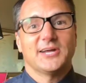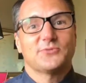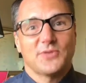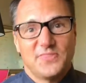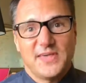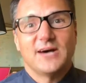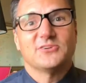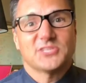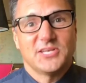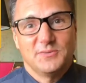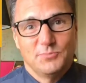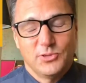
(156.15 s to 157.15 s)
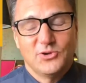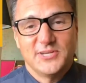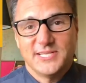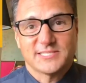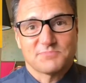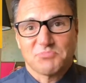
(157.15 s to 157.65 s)
100,000
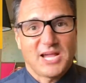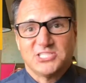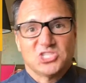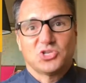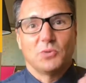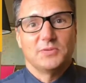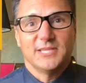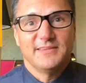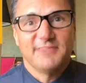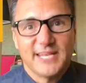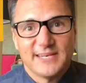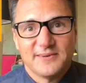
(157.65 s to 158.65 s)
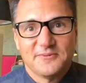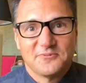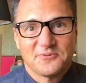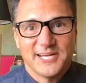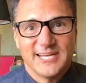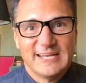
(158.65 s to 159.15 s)
employees. I just don't believe it,
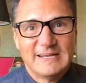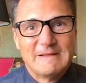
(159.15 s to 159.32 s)
right?